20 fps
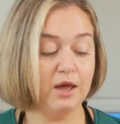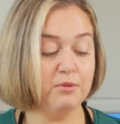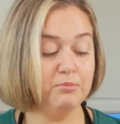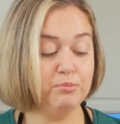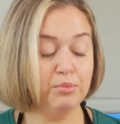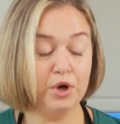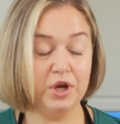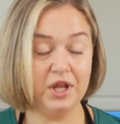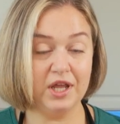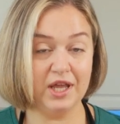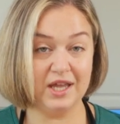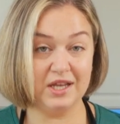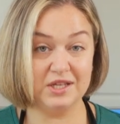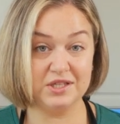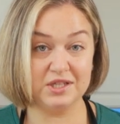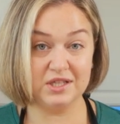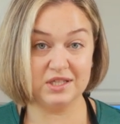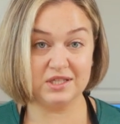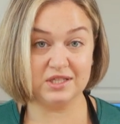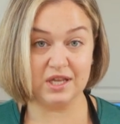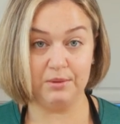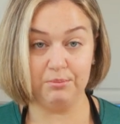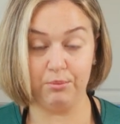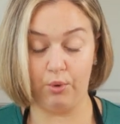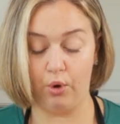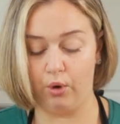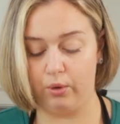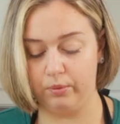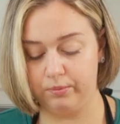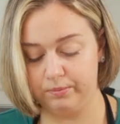and put it into the same
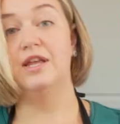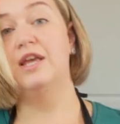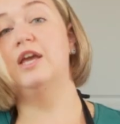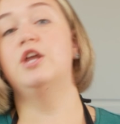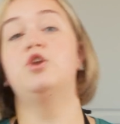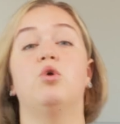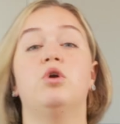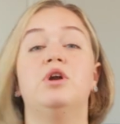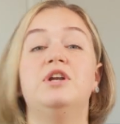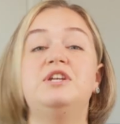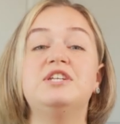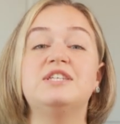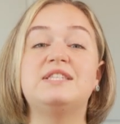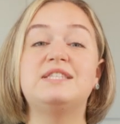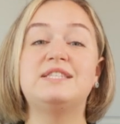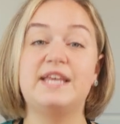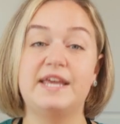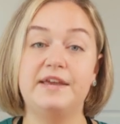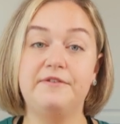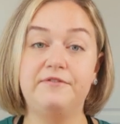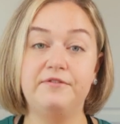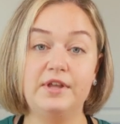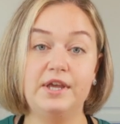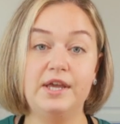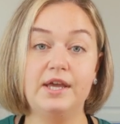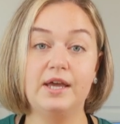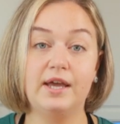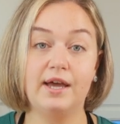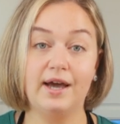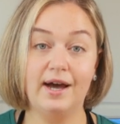bowl. In order to
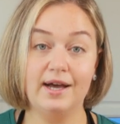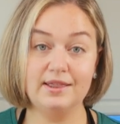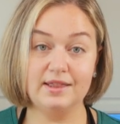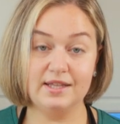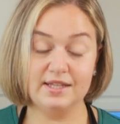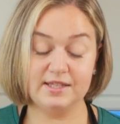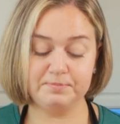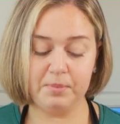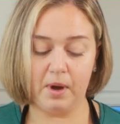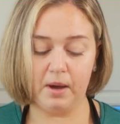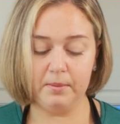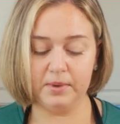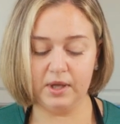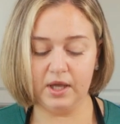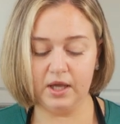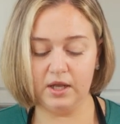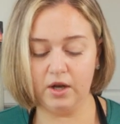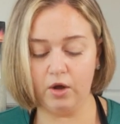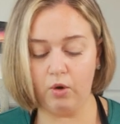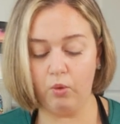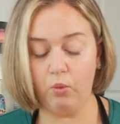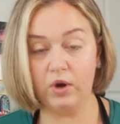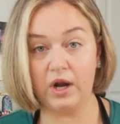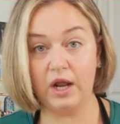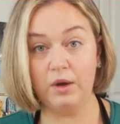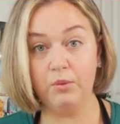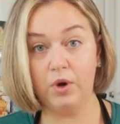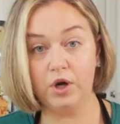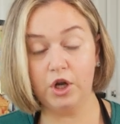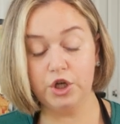safely cut this pumpkin, what
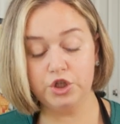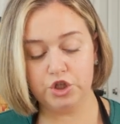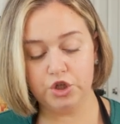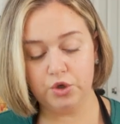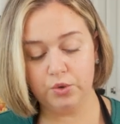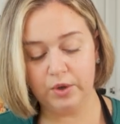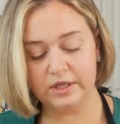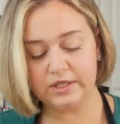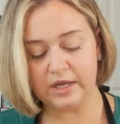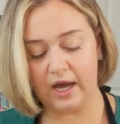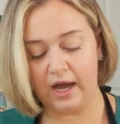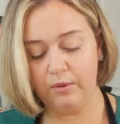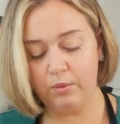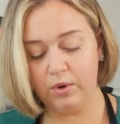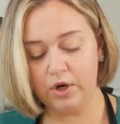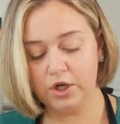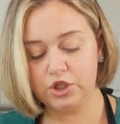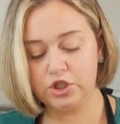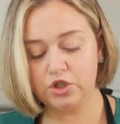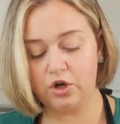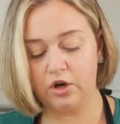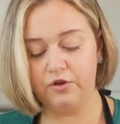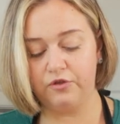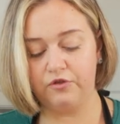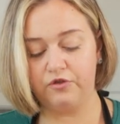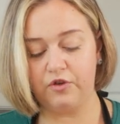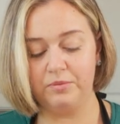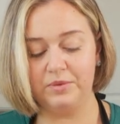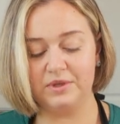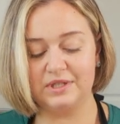I wanna do is I wanna start
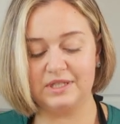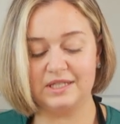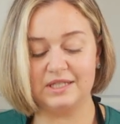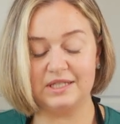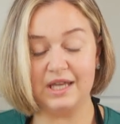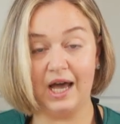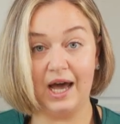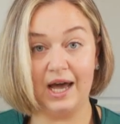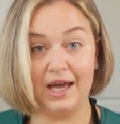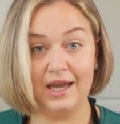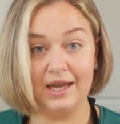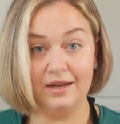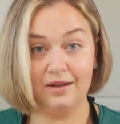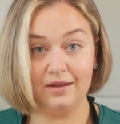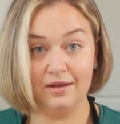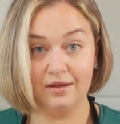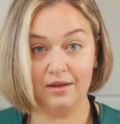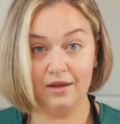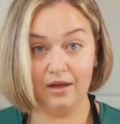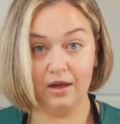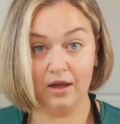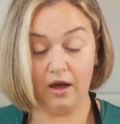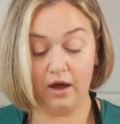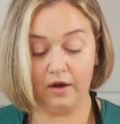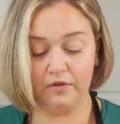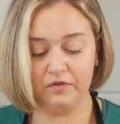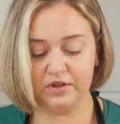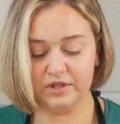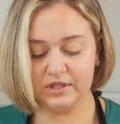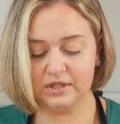from the side
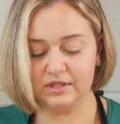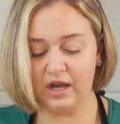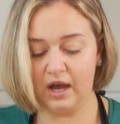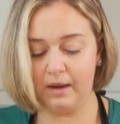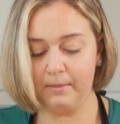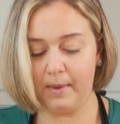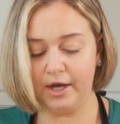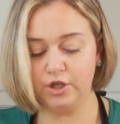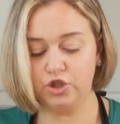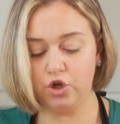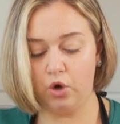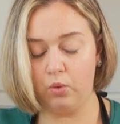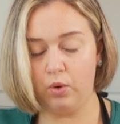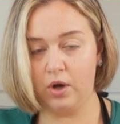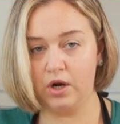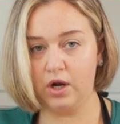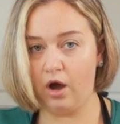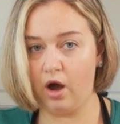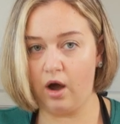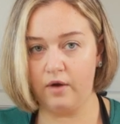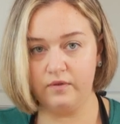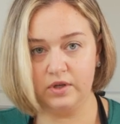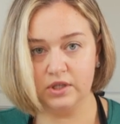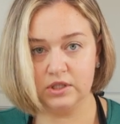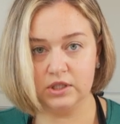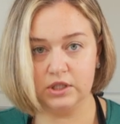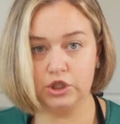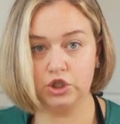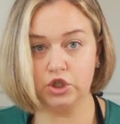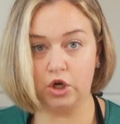of the stem. I don't wanna
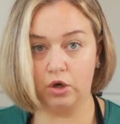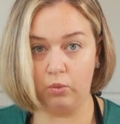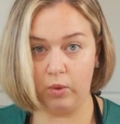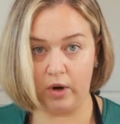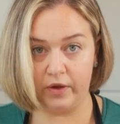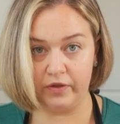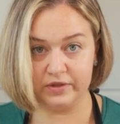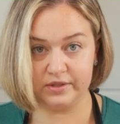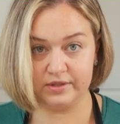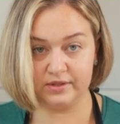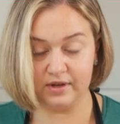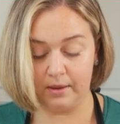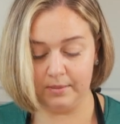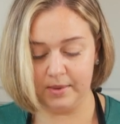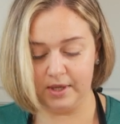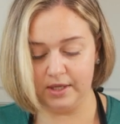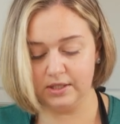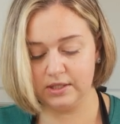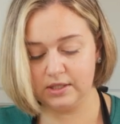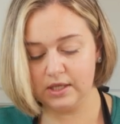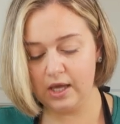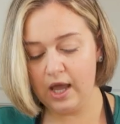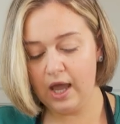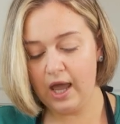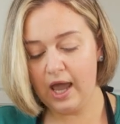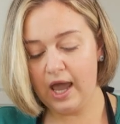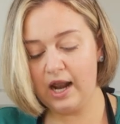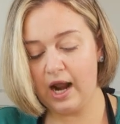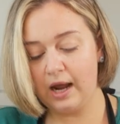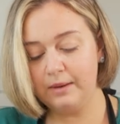obviously start where the stem is,
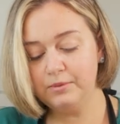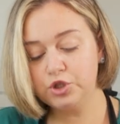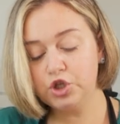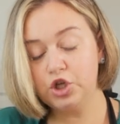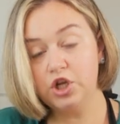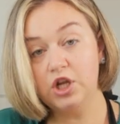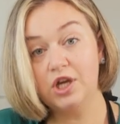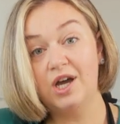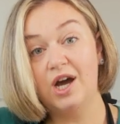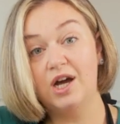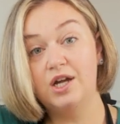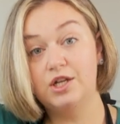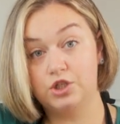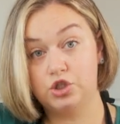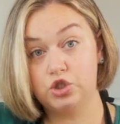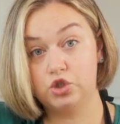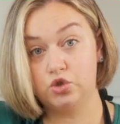and I'm just gonna cut